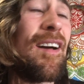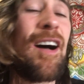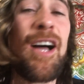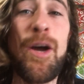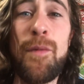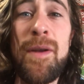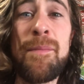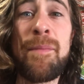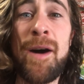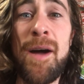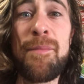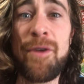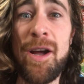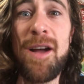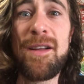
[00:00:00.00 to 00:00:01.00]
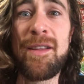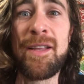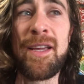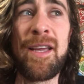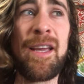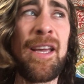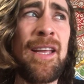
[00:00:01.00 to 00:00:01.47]
I went and bought
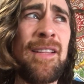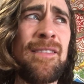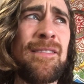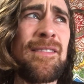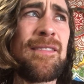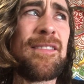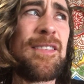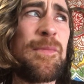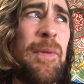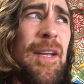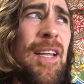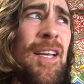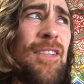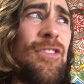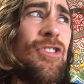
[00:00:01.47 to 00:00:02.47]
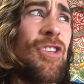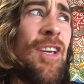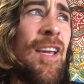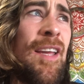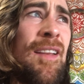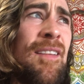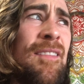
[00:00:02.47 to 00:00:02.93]
broccoli and spinach
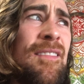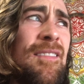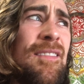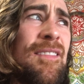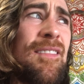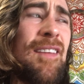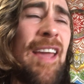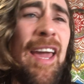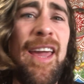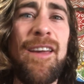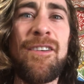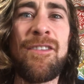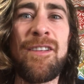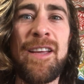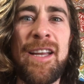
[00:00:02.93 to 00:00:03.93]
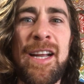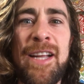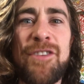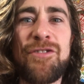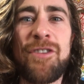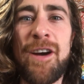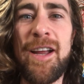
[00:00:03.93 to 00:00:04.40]
and kale, and I
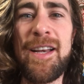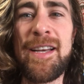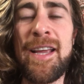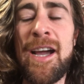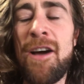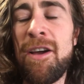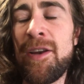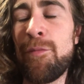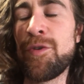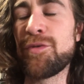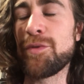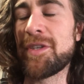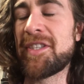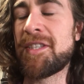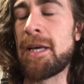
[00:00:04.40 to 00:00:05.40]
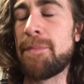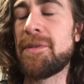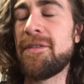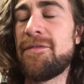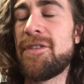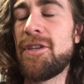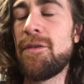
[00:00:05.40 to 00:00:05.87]
tried it out and was
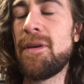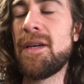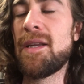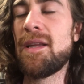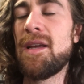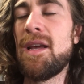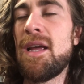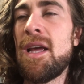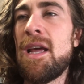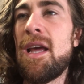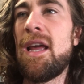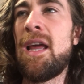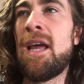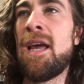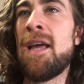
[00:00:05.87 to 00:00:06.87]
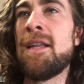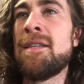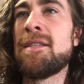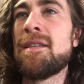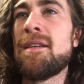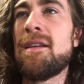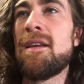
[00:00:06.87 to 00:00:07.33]
receptive to it,
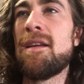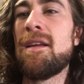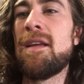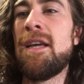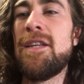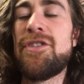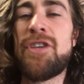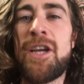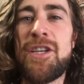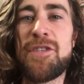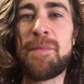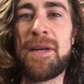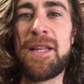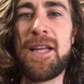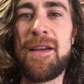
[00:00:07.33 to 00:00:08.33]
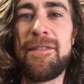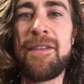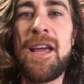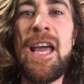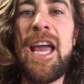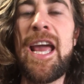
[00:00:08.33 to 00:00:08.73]
and it changed my life.